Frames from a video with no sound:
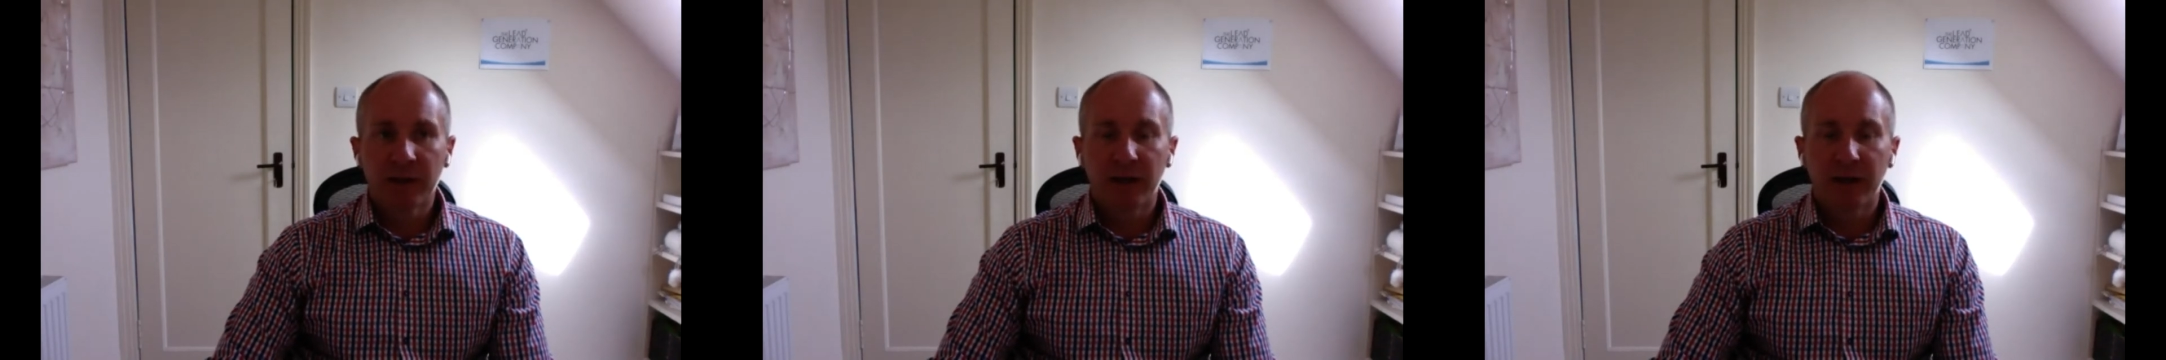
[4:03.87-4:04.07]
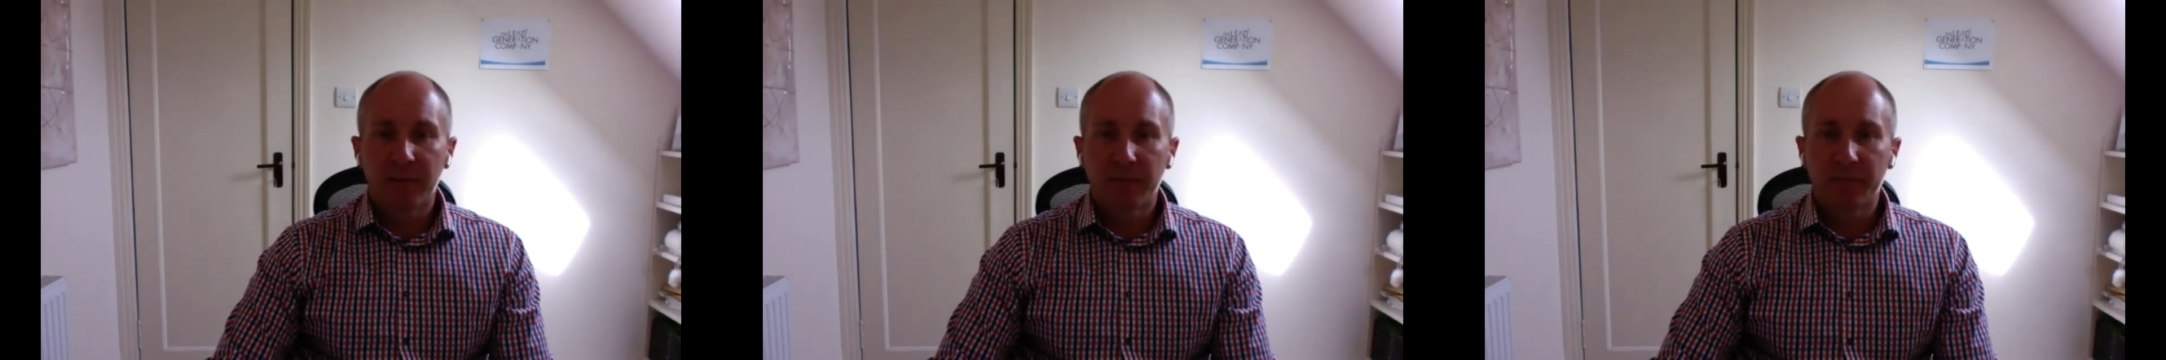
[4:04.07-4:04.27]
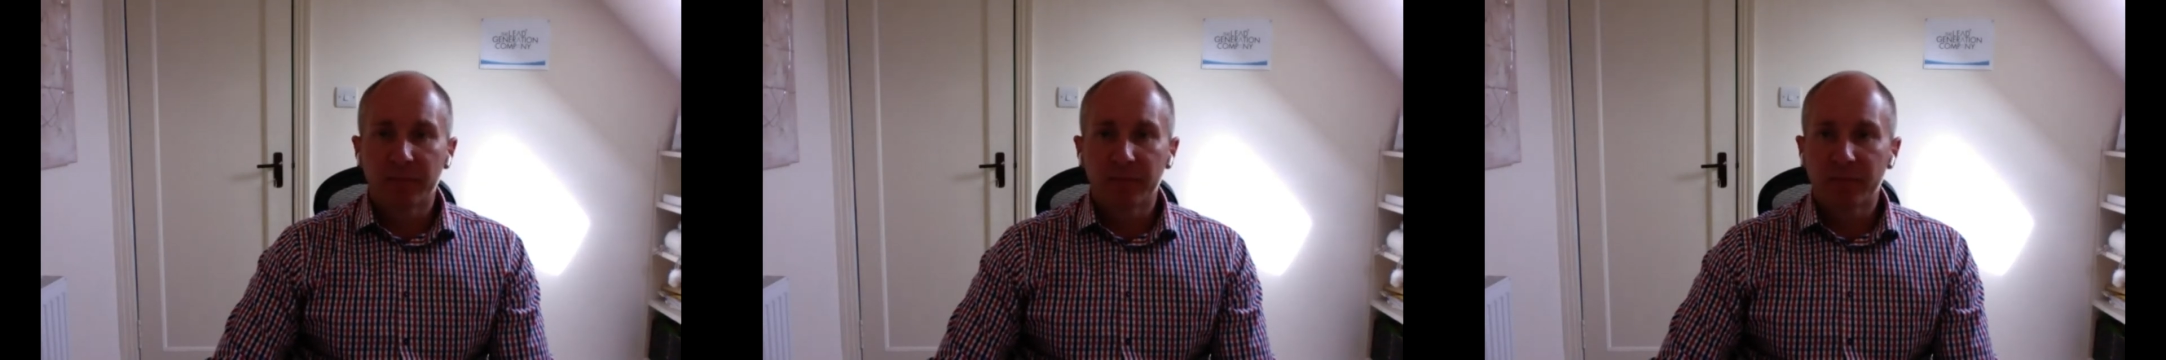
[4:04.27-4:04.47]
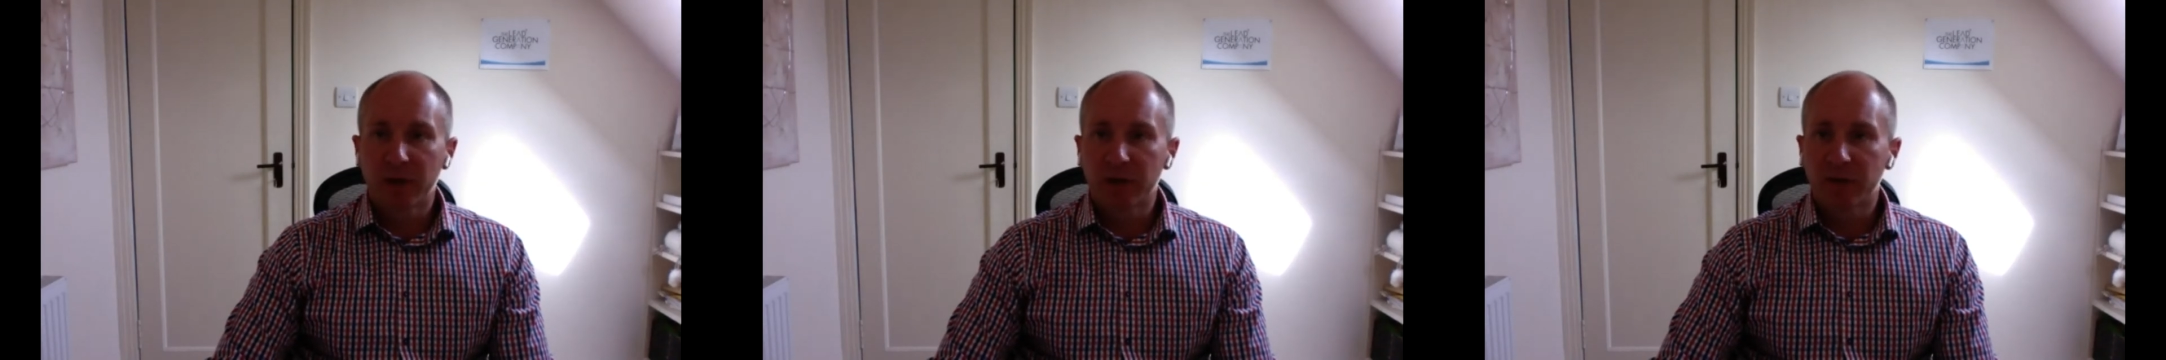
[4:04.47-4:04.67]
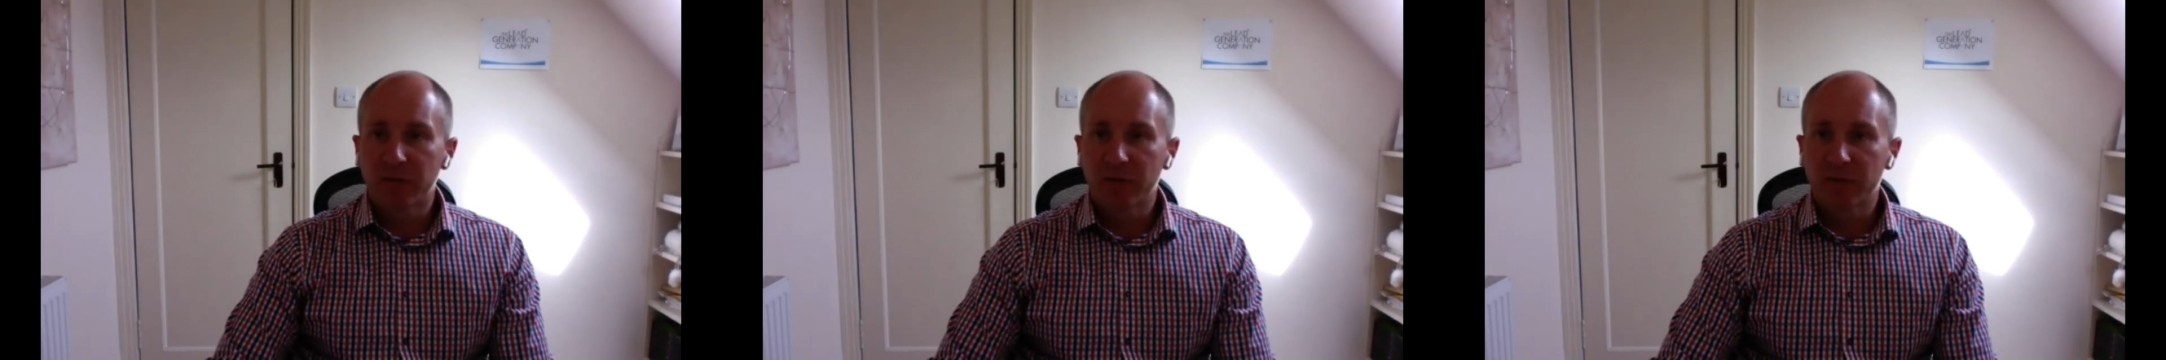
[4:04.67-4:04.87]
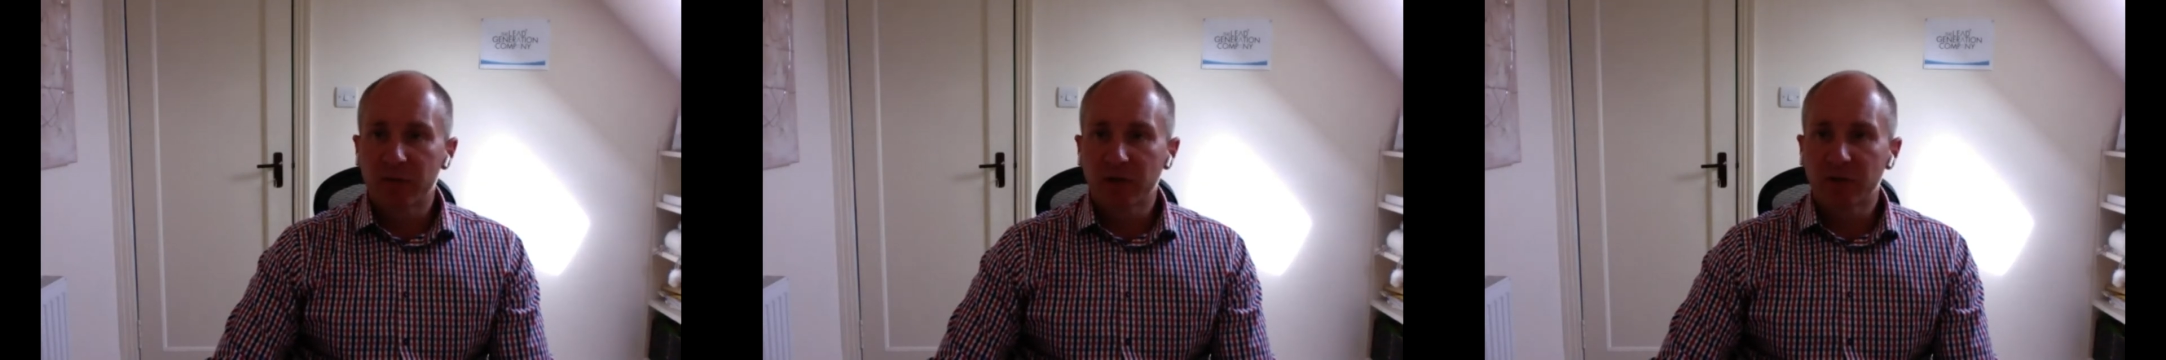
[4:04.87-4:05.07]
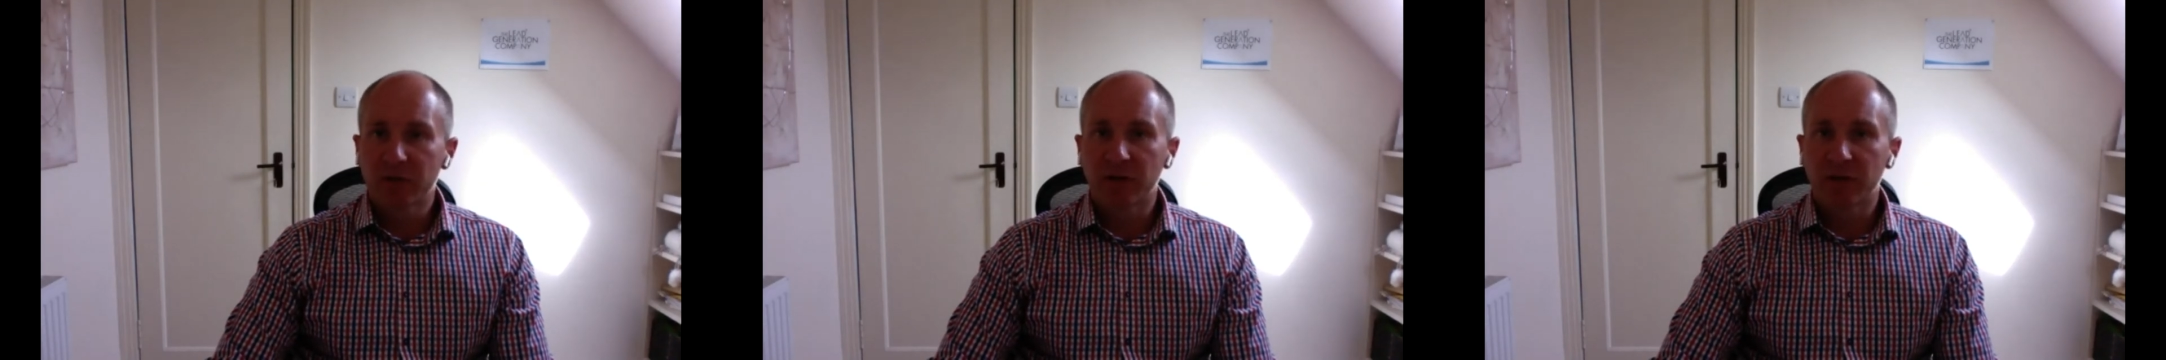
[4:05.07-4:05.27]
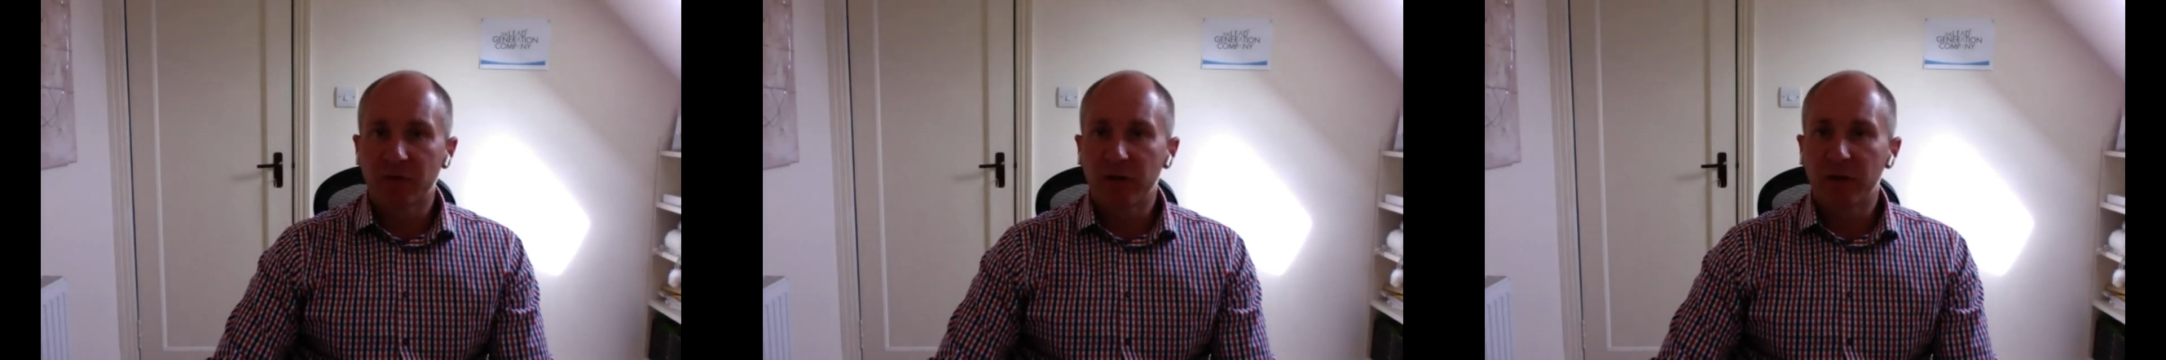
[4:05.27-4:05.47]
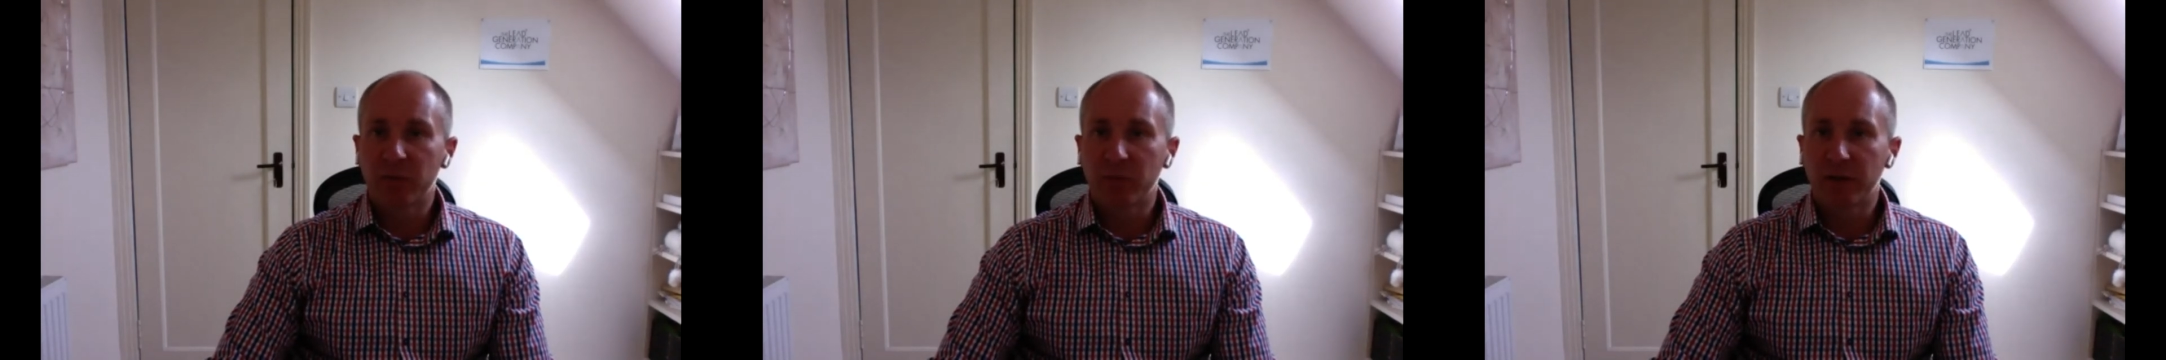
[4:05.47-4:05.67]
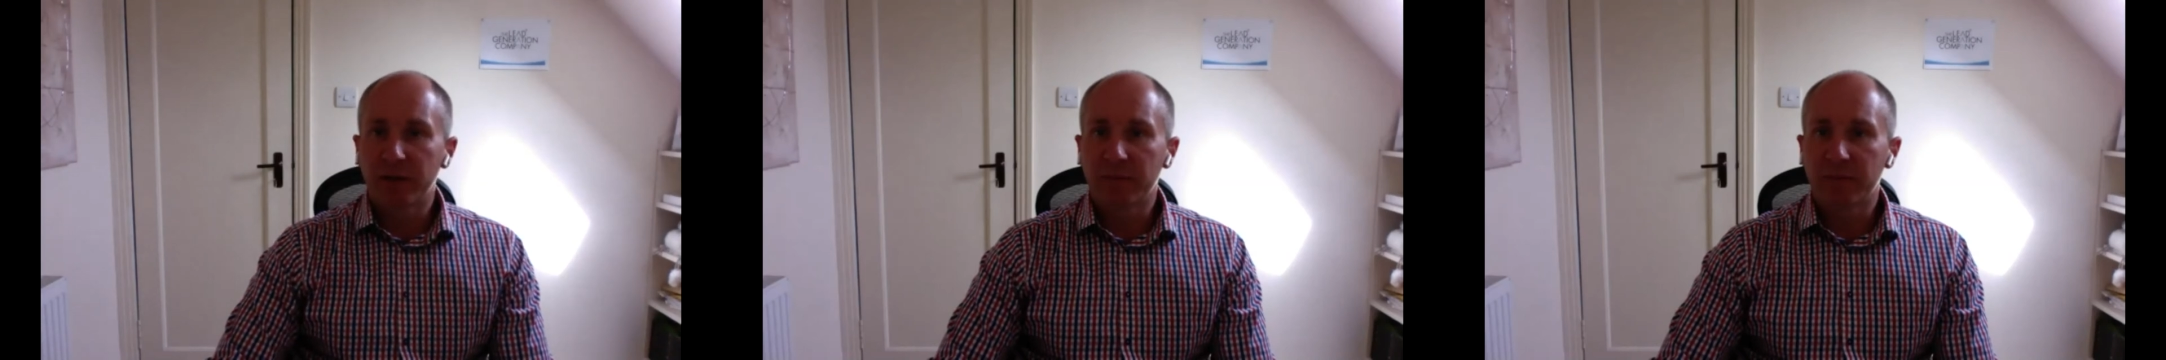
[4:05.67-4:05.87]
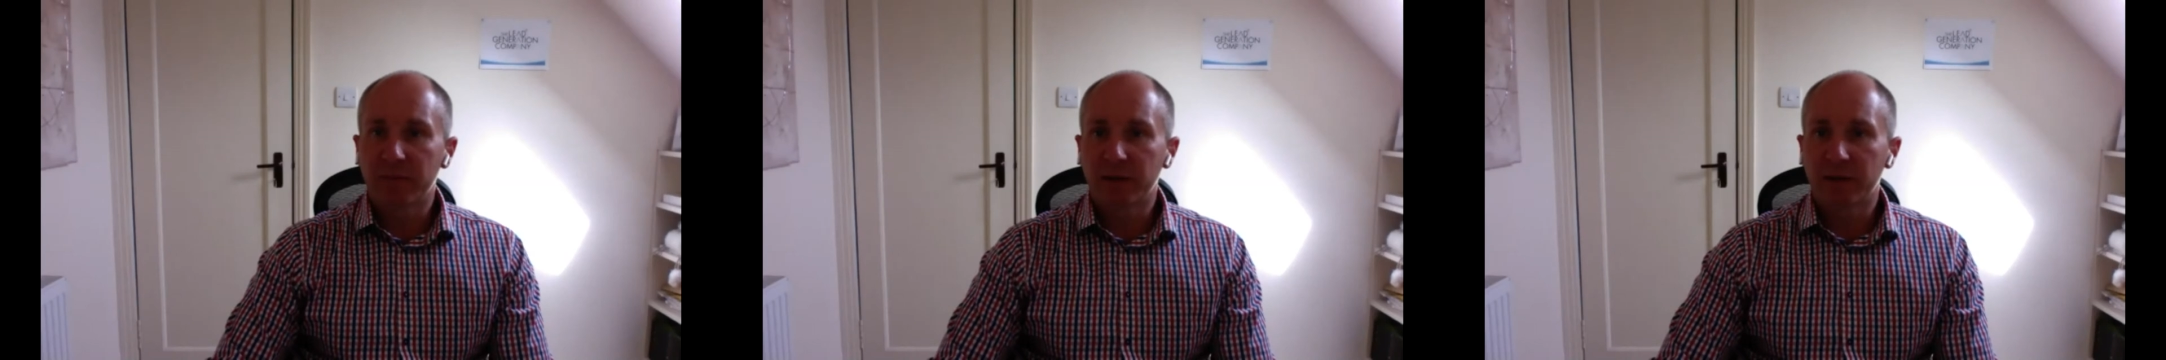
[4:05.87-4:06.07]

but if it's done in the right way,